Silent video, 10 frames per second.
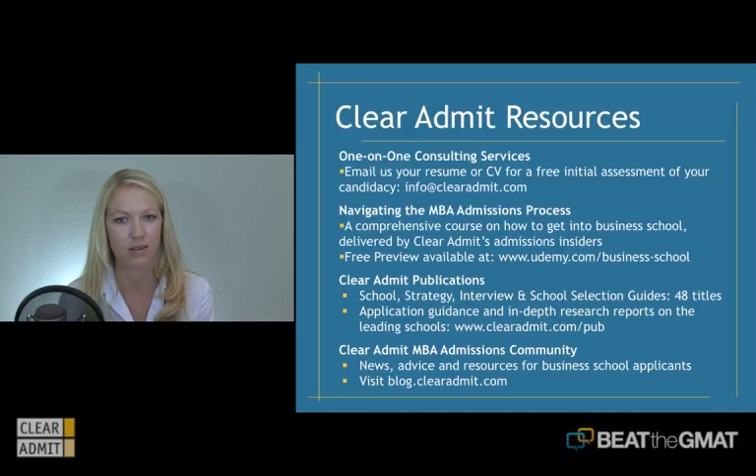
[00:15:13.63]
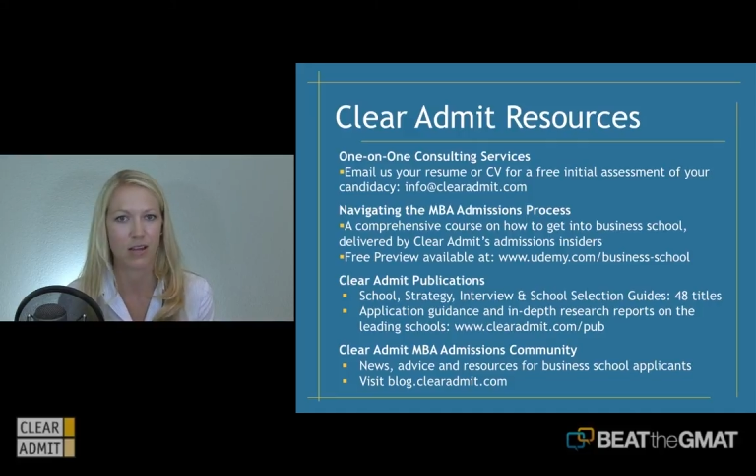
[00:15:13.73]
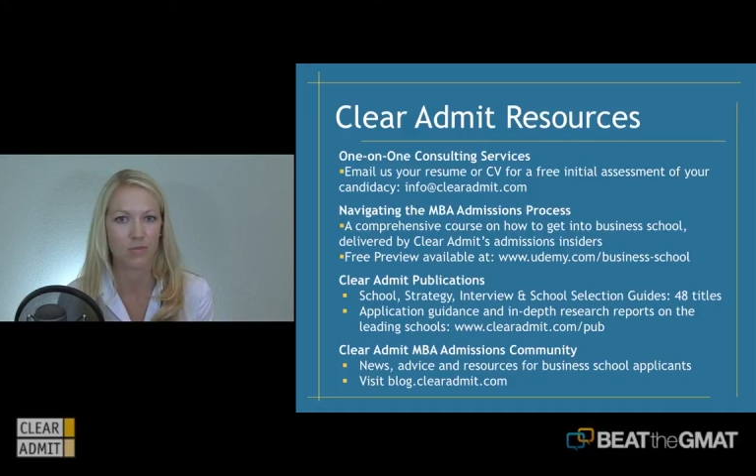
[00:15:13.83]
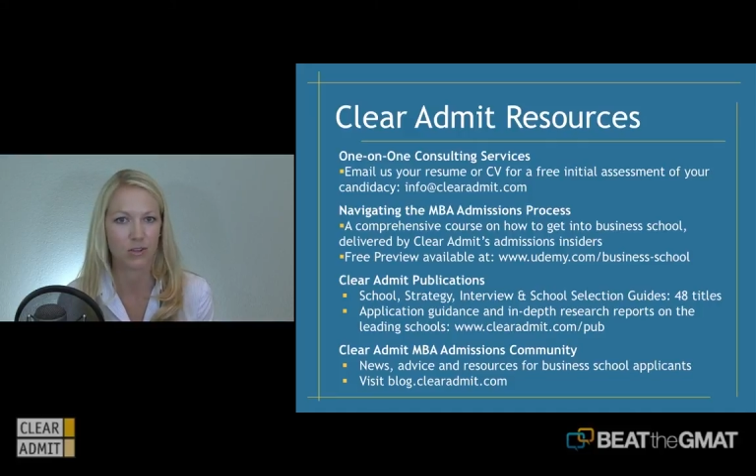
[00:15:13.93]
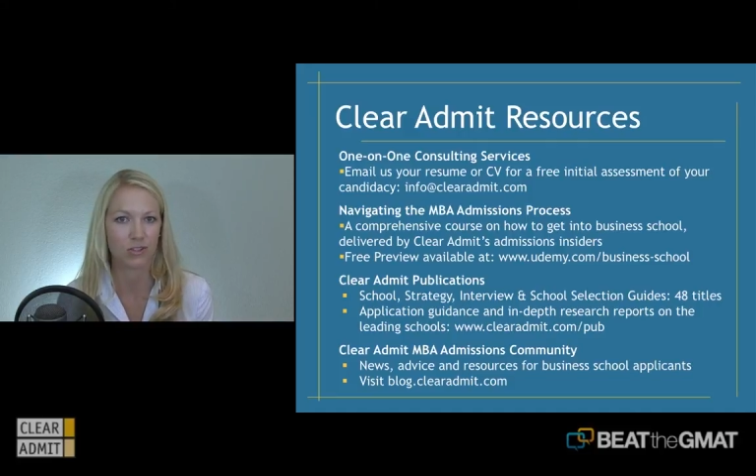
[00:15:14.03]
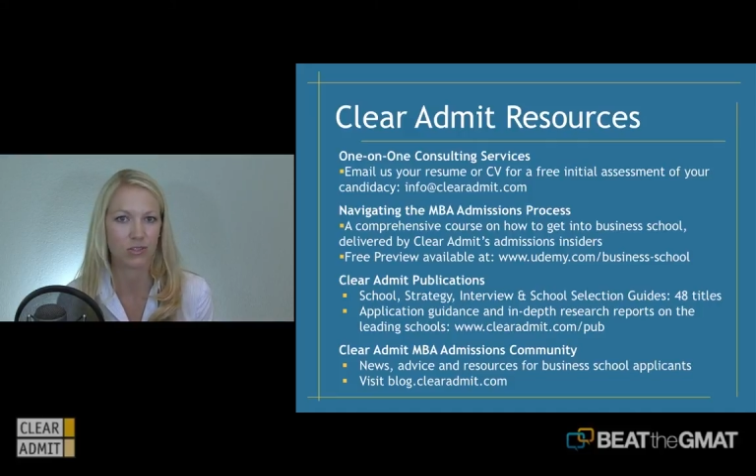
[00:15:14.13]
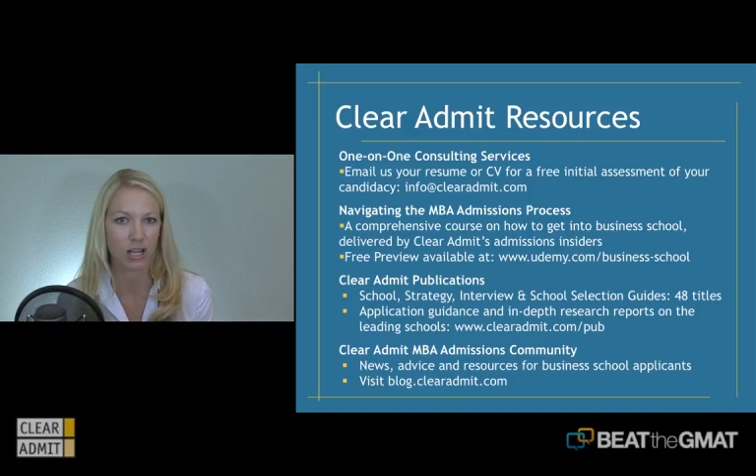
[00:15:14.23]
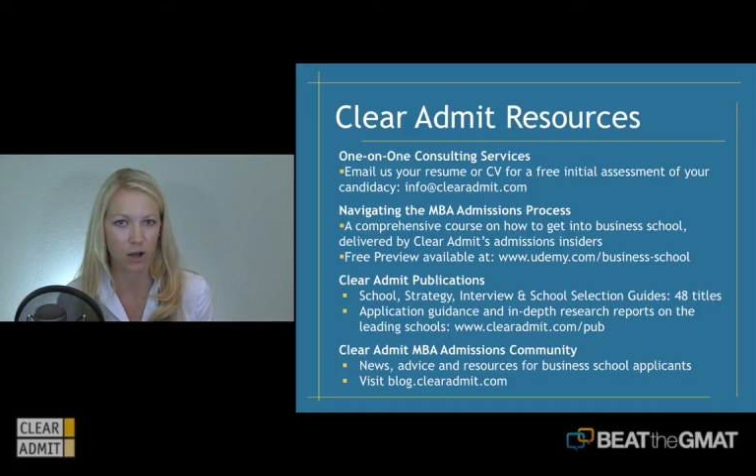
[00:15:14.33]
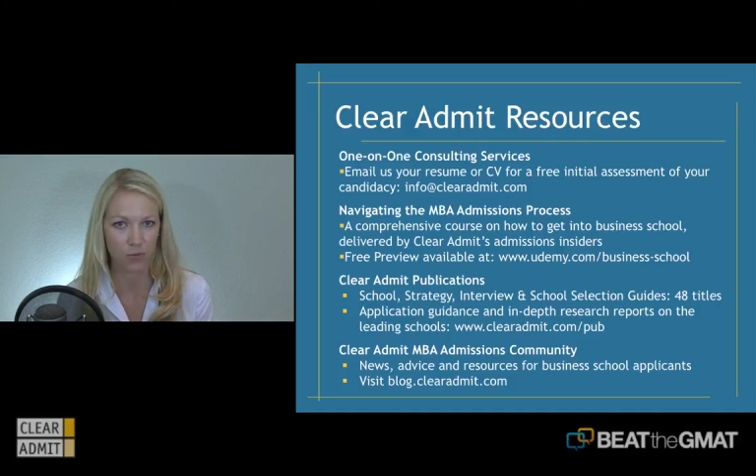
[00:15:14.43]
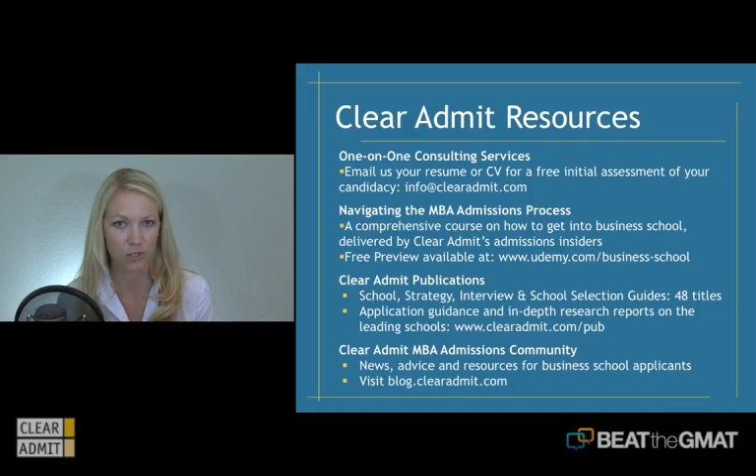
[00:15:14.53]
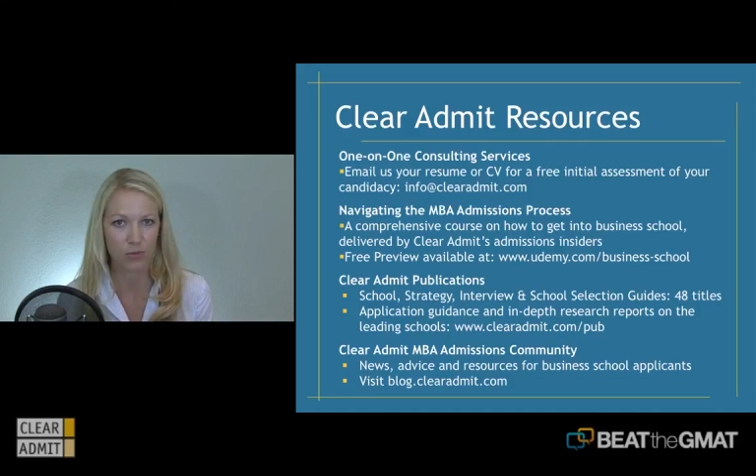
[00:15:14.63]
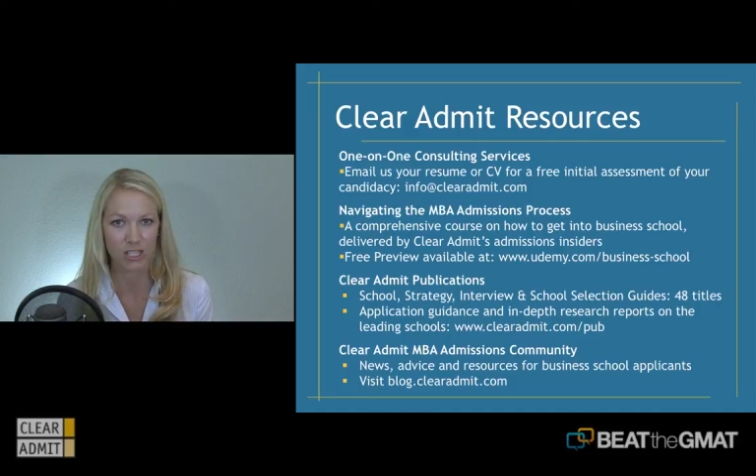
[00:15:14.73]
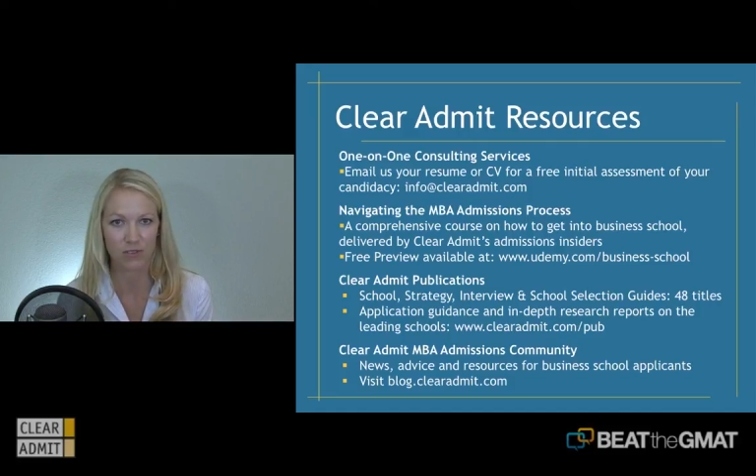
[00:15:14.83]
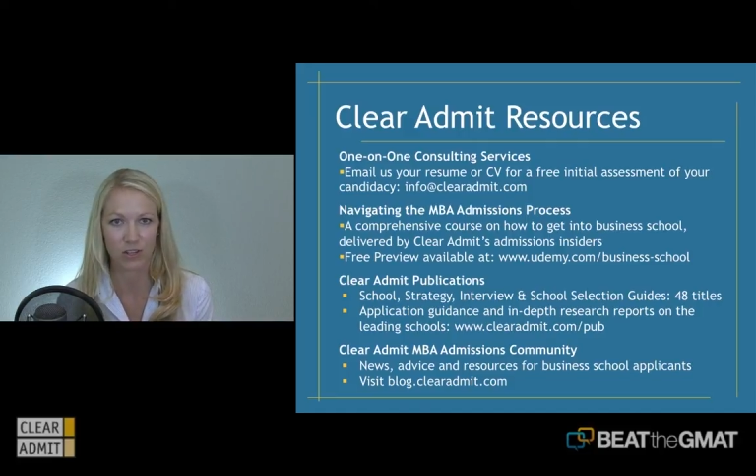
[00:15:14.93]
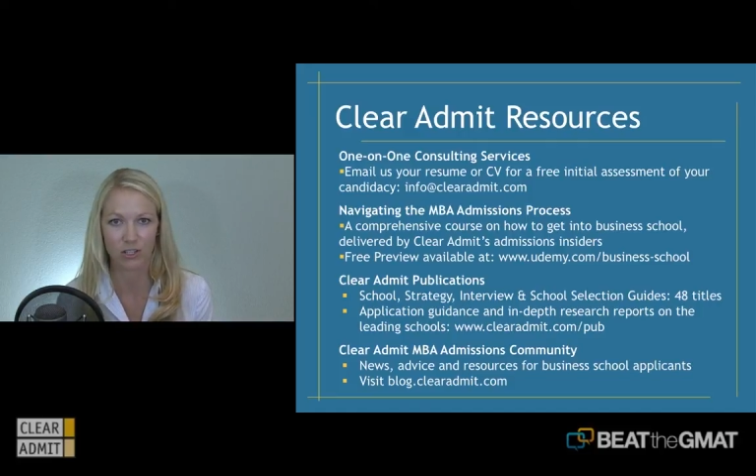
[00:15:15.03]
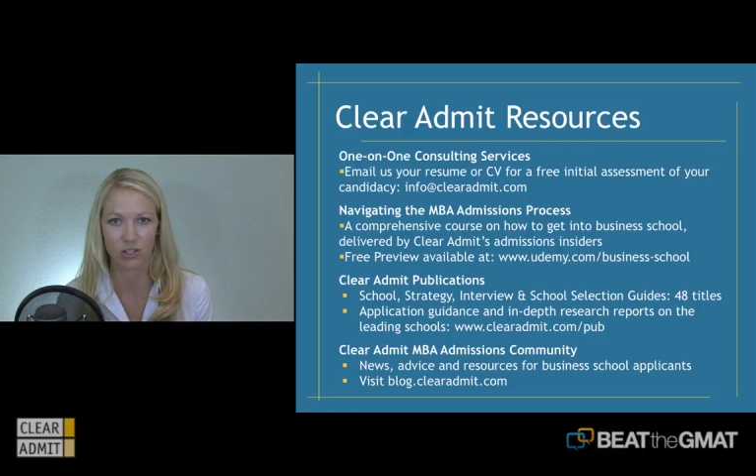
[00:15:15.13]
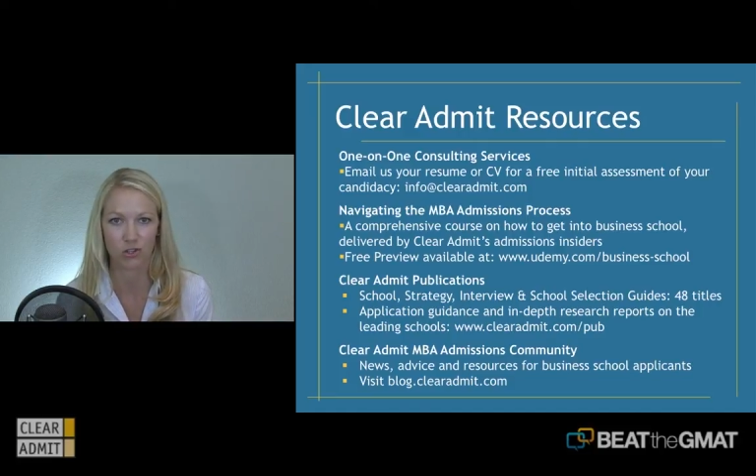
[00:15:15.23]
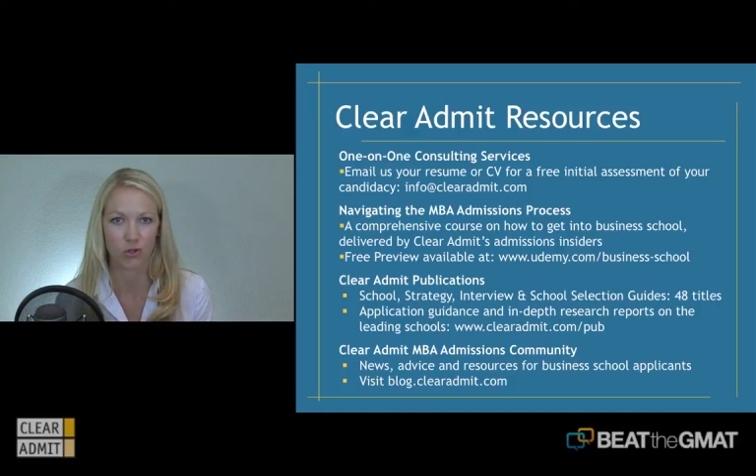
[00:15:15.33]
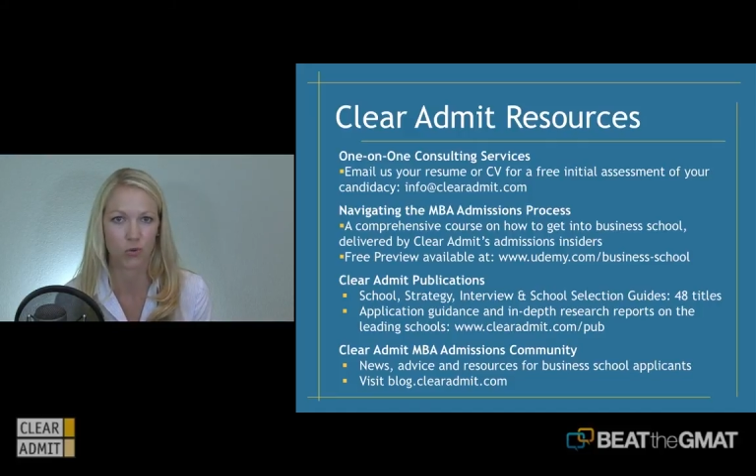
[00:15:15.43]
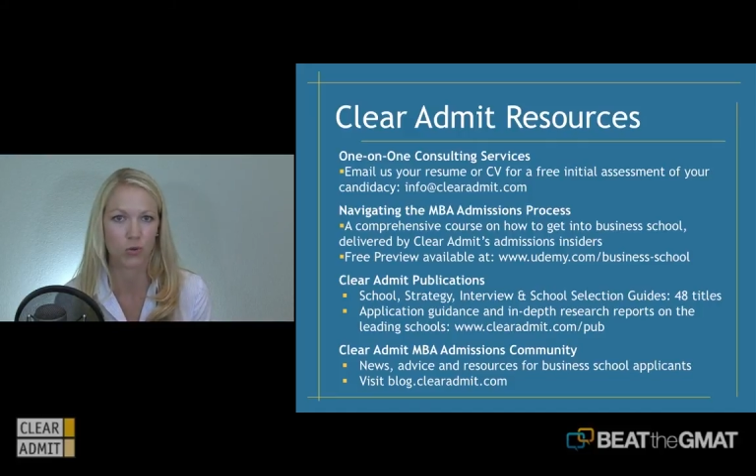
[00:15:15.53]
admissions help specific
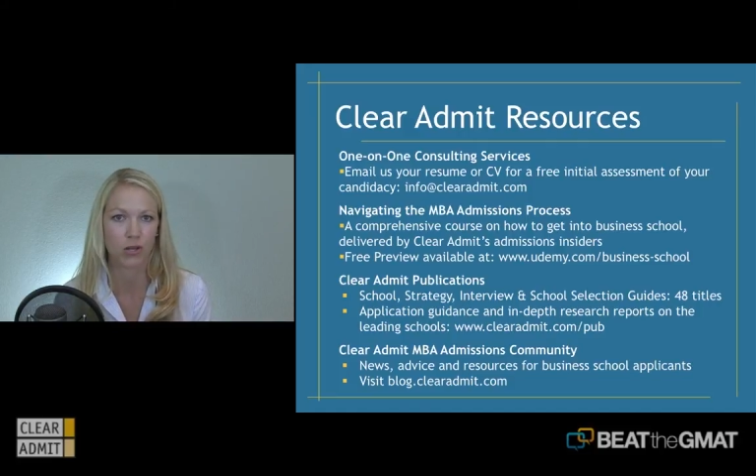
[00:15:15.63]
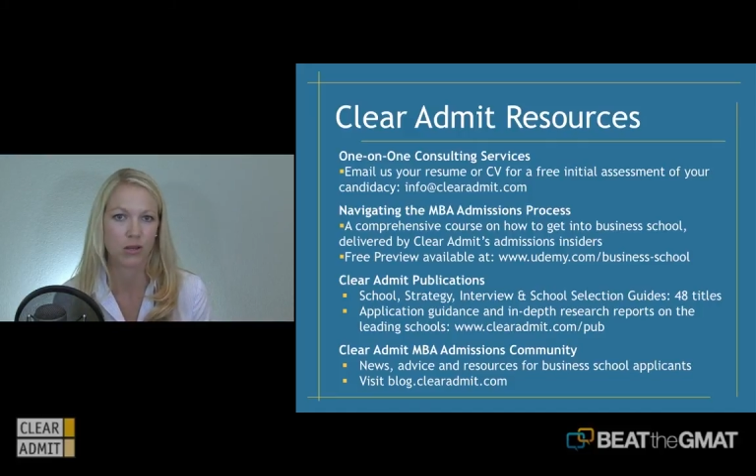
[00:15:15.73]
to